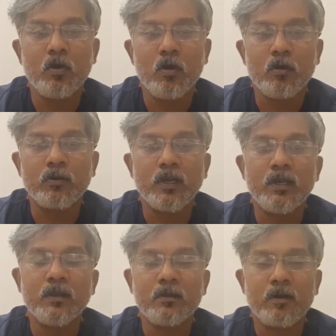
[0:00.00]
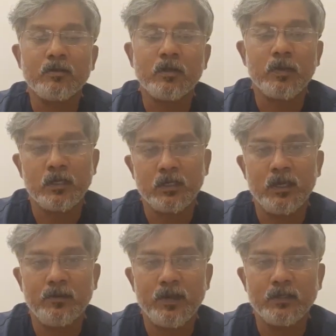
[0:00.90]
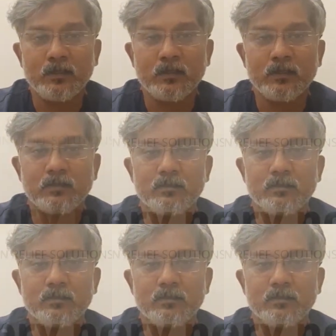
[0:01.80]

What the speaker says: or in and around your buttock areas.